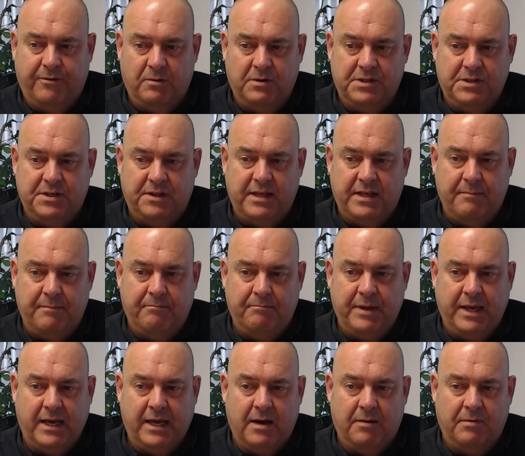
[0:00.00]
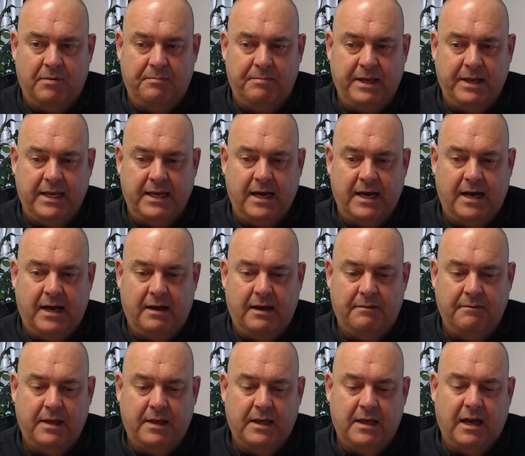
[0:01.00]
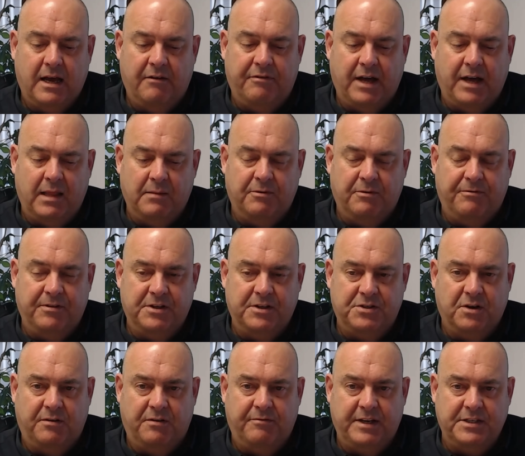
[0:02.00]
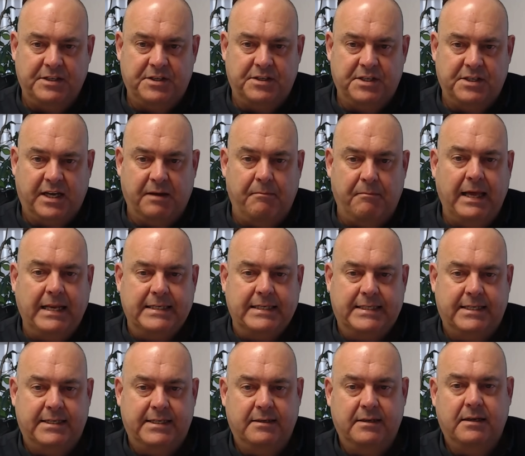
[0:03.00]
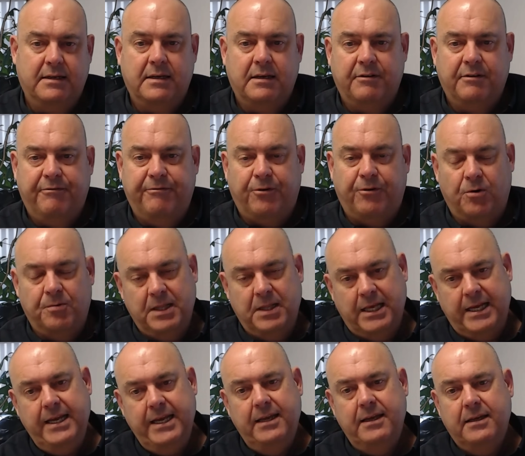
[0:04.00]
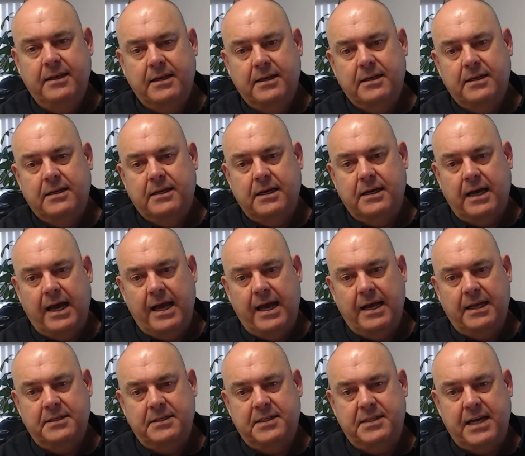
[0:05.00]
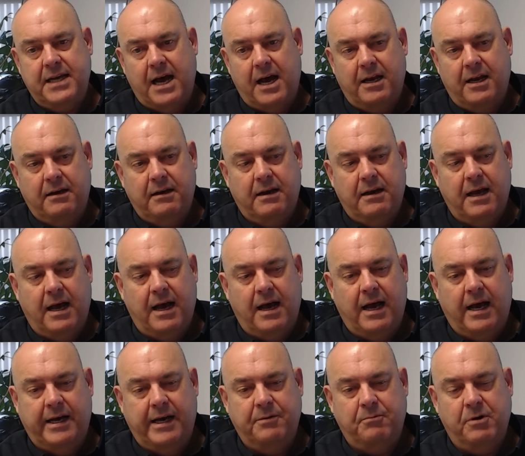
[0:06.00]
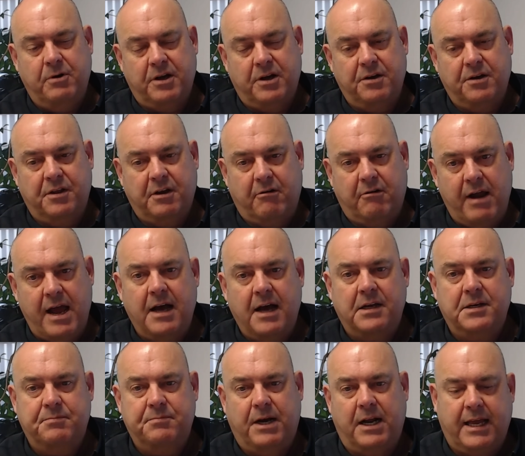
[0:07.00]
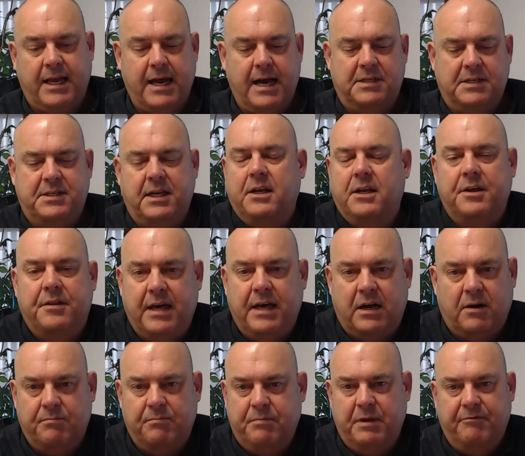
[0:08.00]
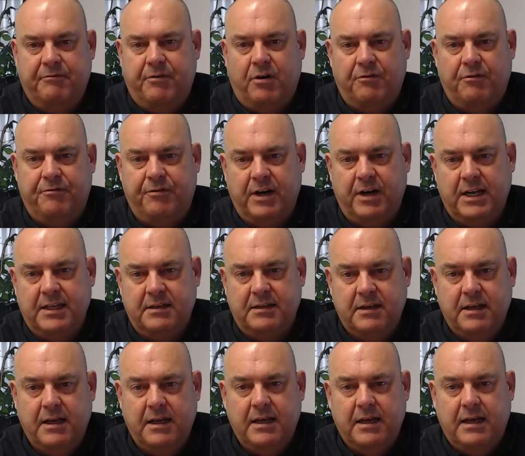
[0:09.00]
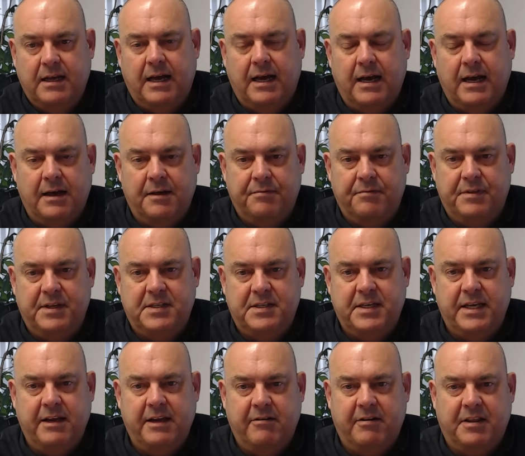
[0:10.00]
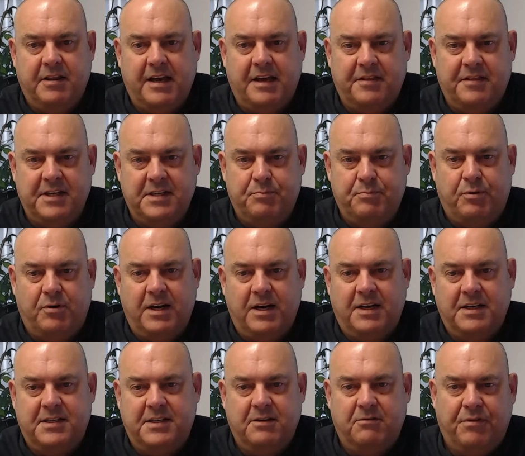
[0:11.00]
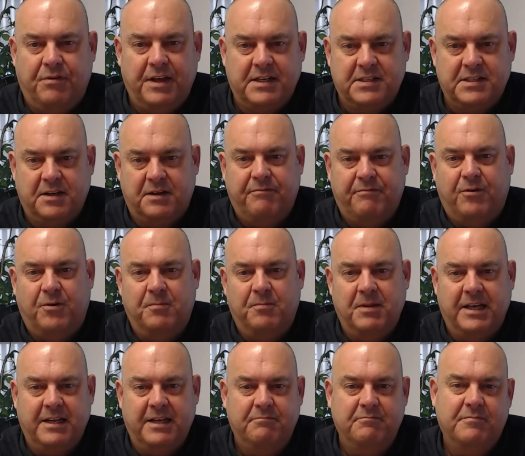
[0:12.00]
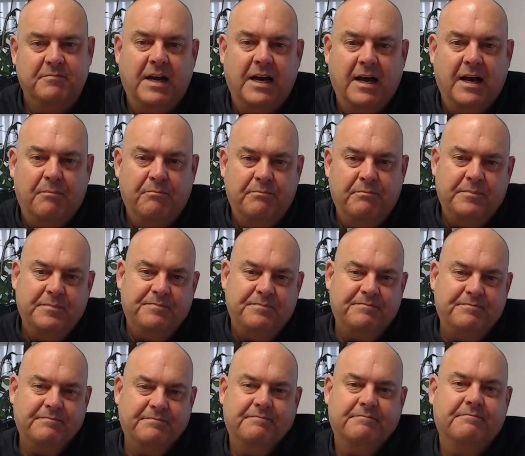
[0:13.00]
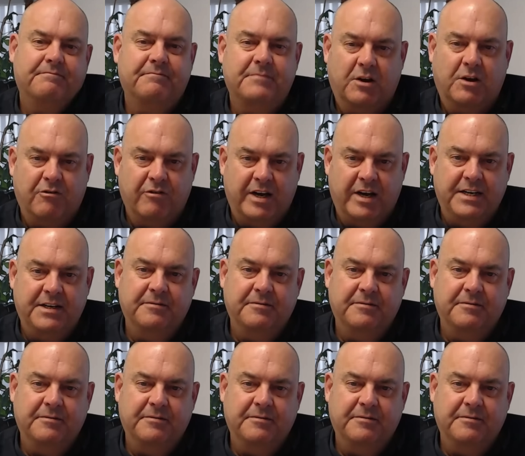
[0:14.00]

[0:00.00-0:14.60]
to them being able to be available for the joint venture to commence formally and start harder work on the ground. But I can't tell you that'll involve drilling this year at this point until things are formally agreed.